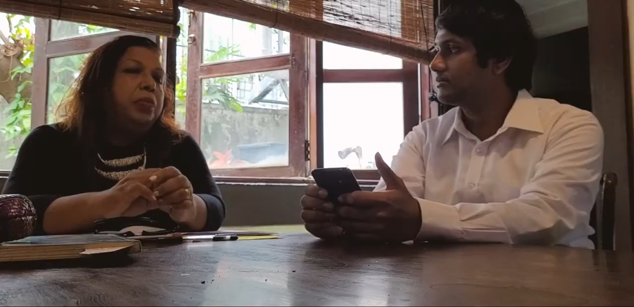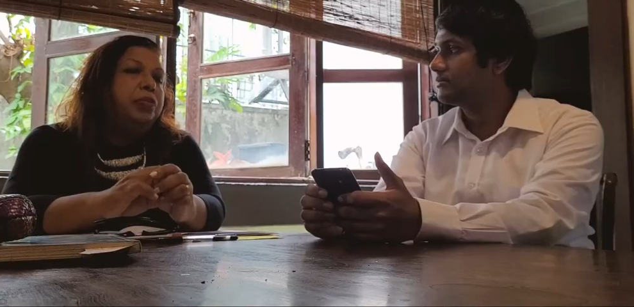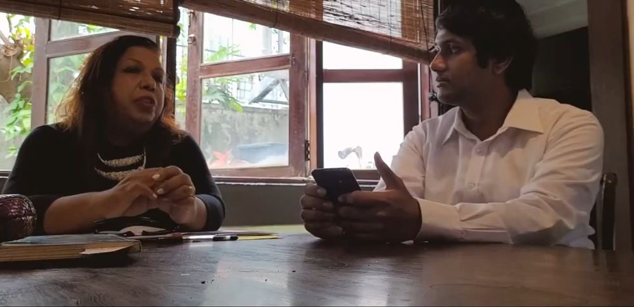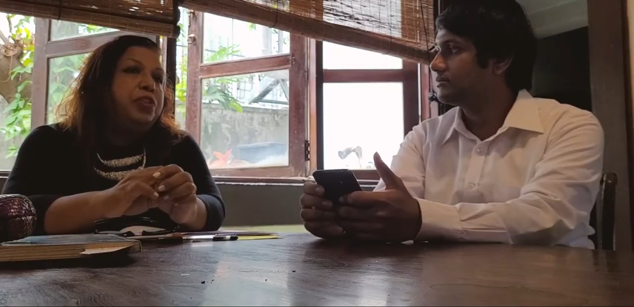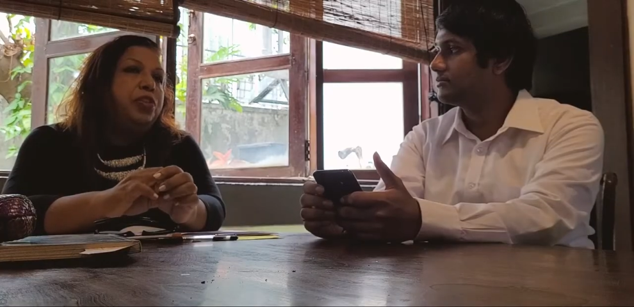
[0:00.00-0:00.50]

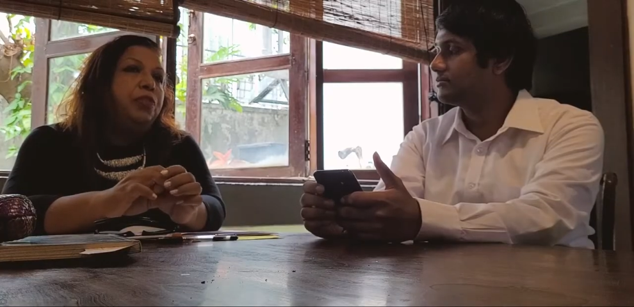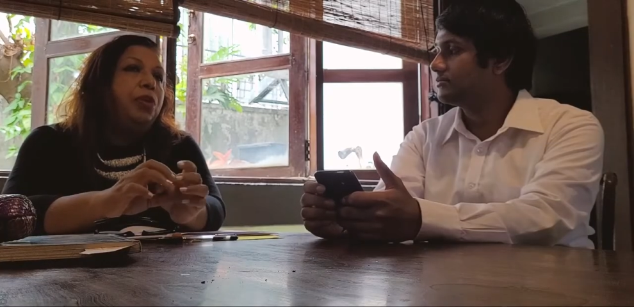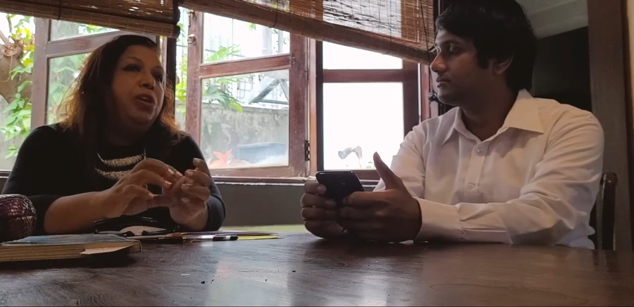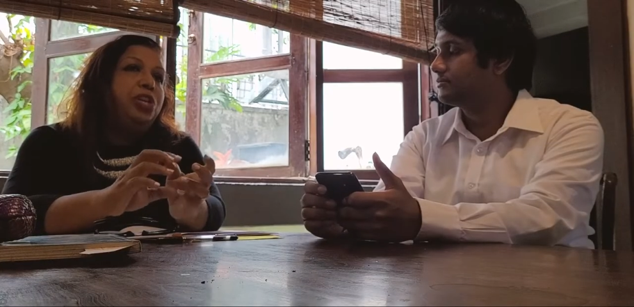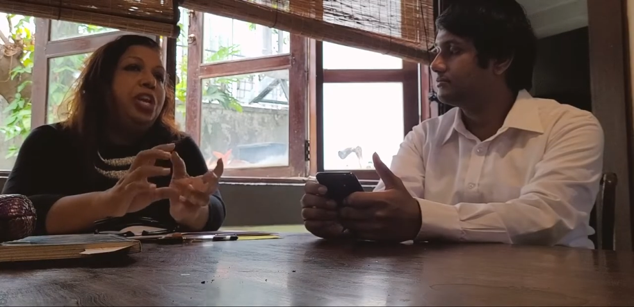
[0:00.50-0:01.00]
Speaker 1: First of
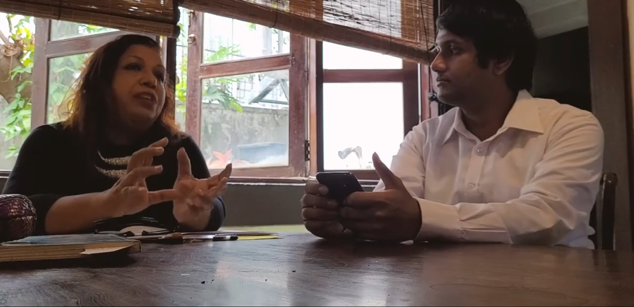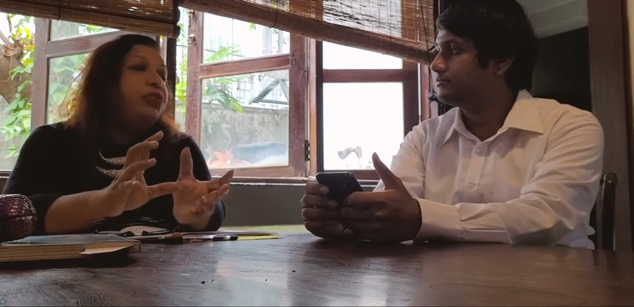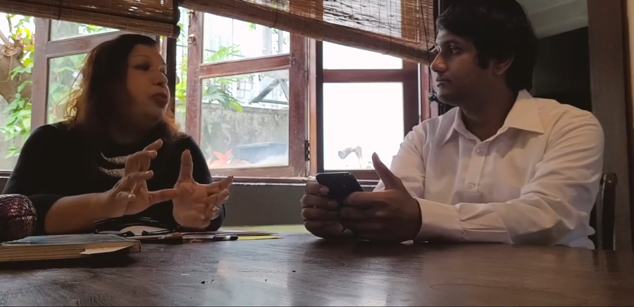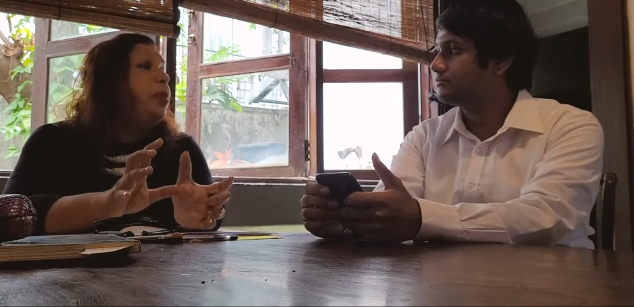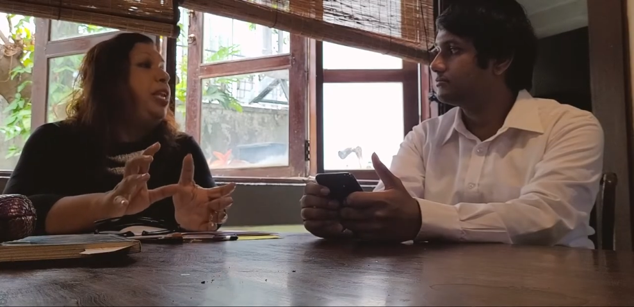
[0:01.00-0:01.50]
all, she has
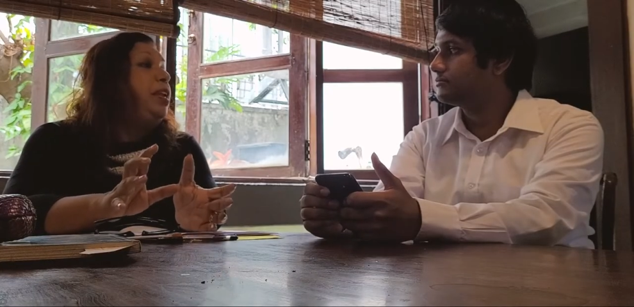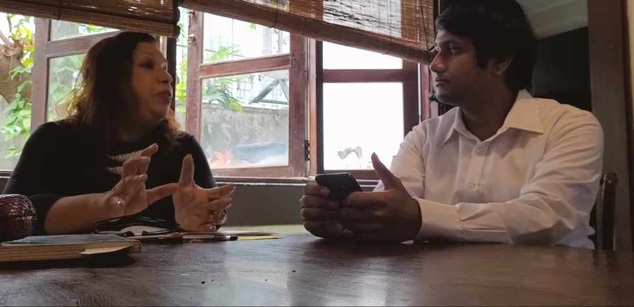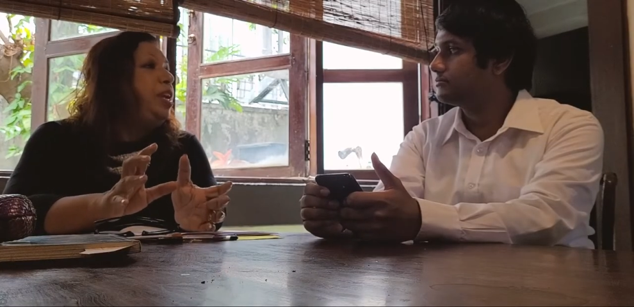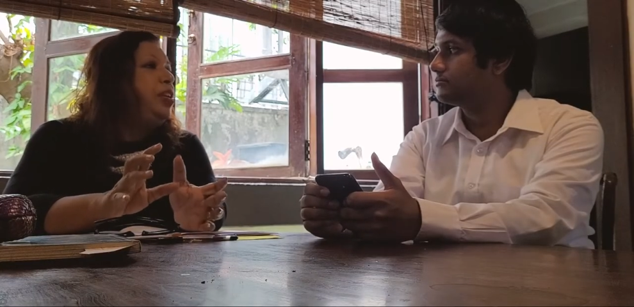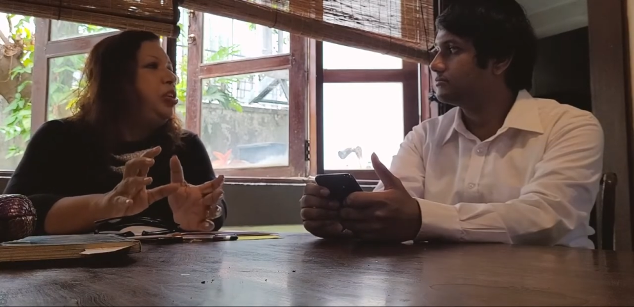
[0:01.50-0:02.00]
to
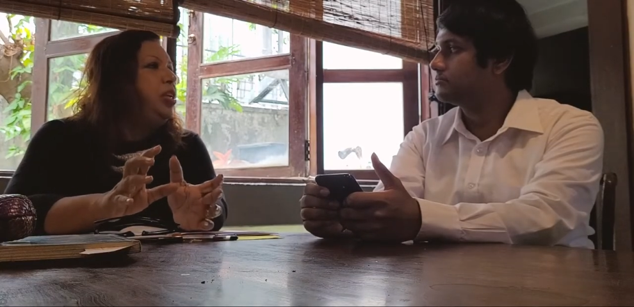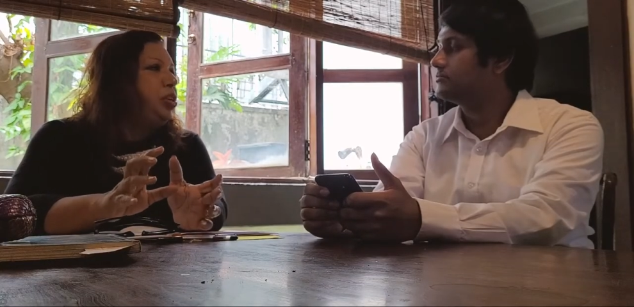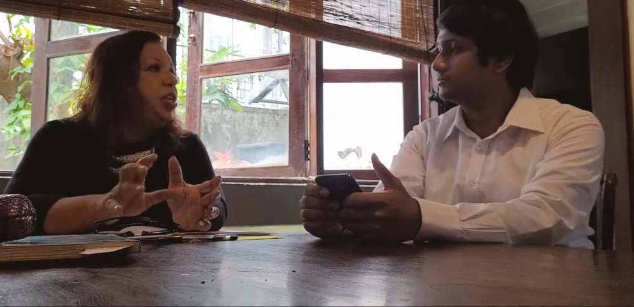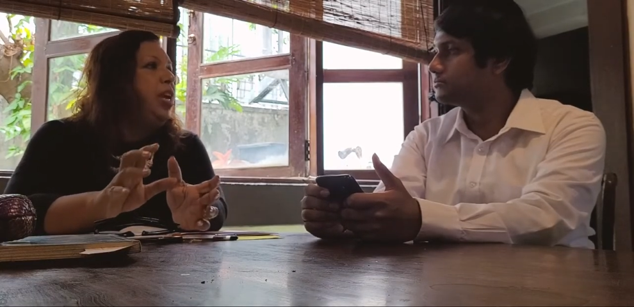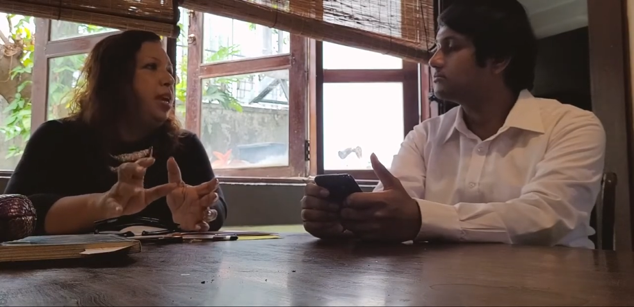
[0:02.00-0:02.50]
believe that she,
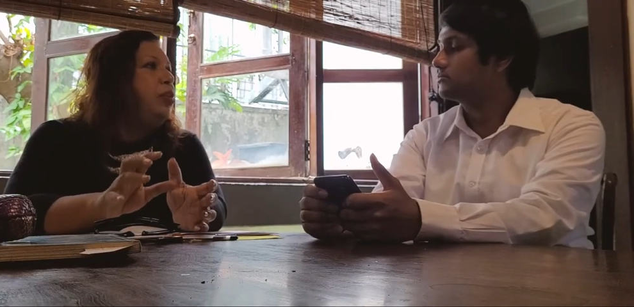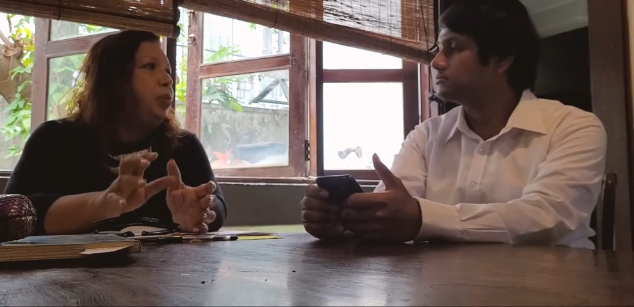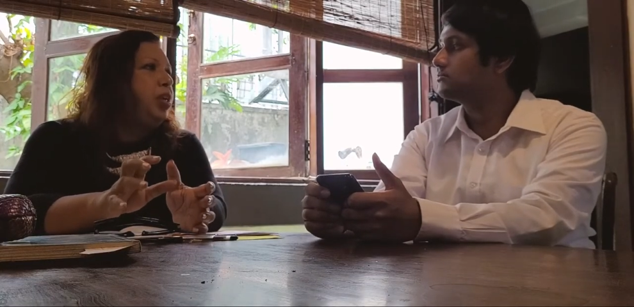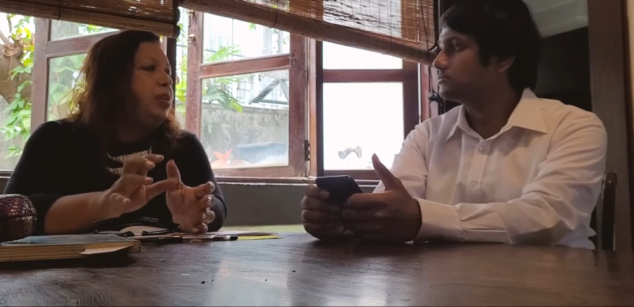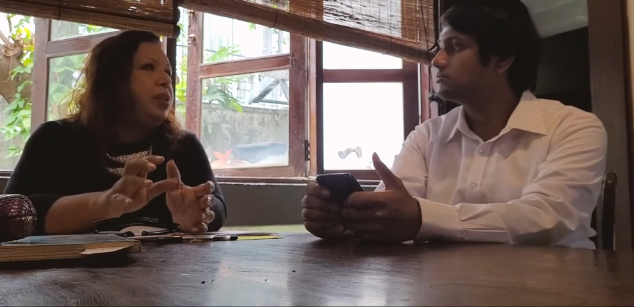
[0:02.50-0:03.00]
she can
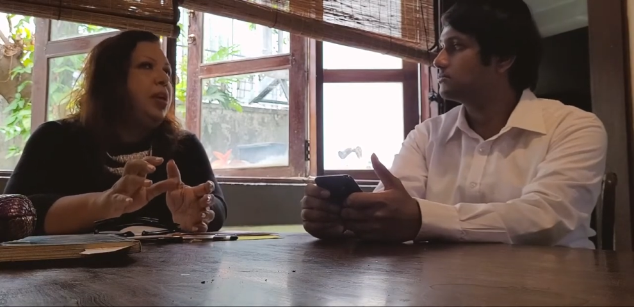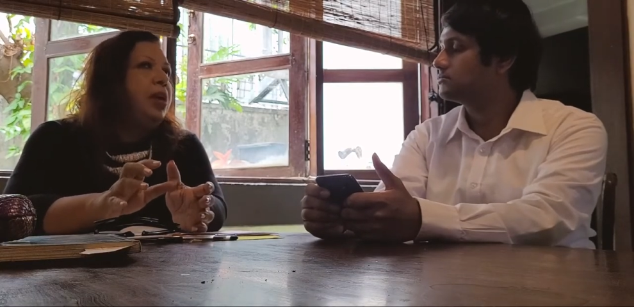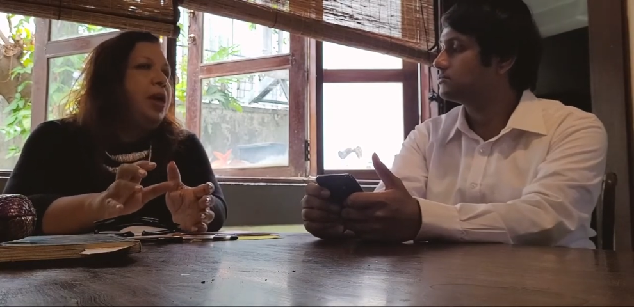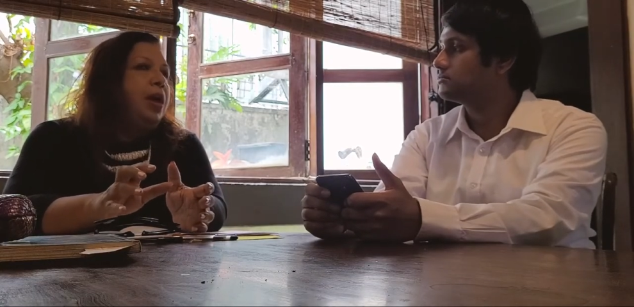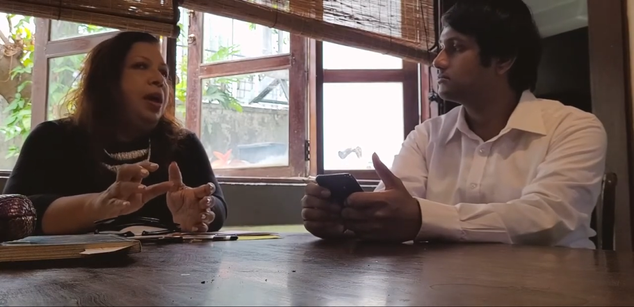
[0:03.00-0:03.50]
do it.
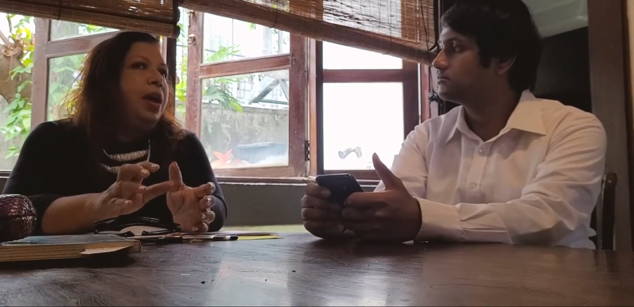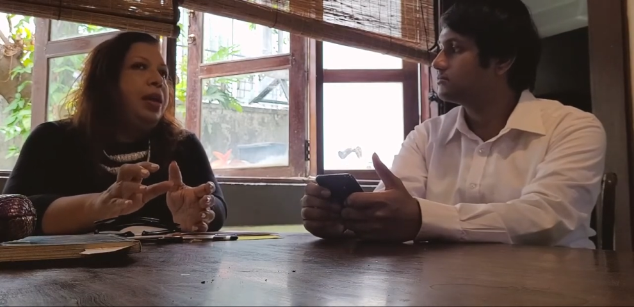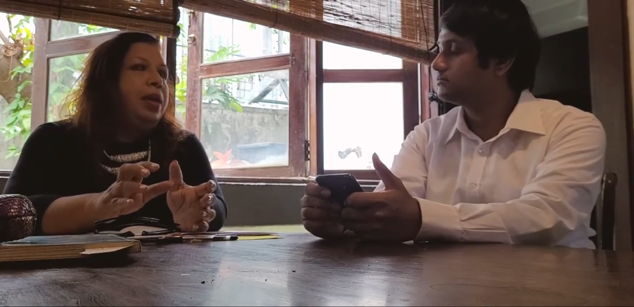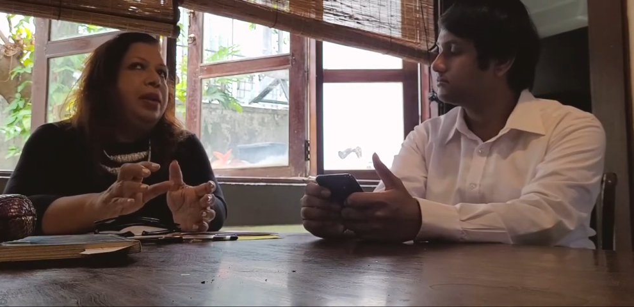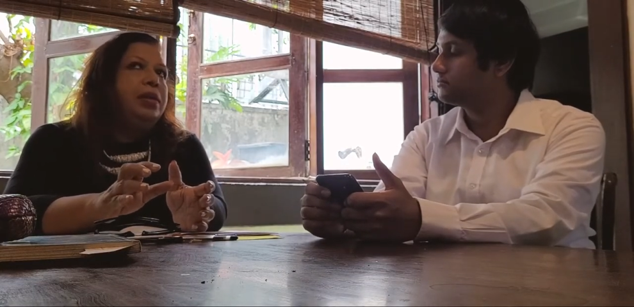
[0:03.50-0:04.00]

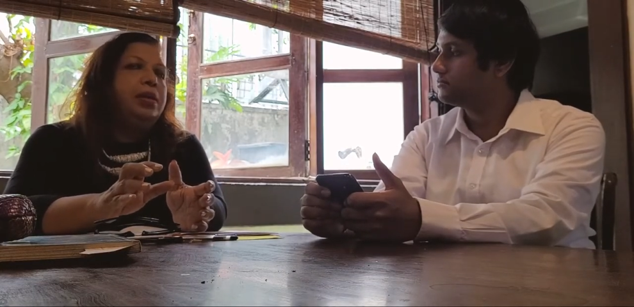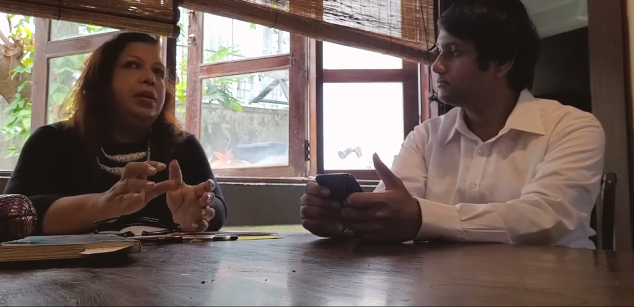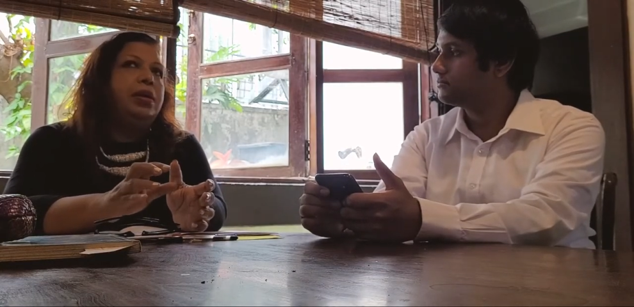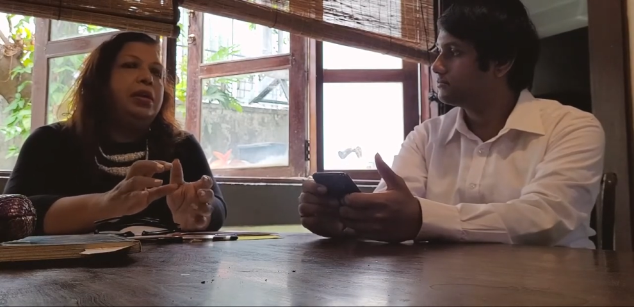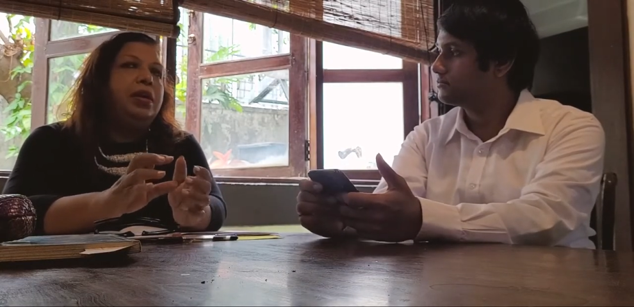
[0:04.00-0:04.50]
And, and
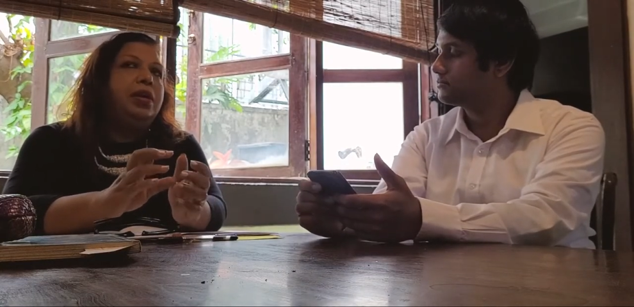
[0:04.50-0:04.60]
uh, e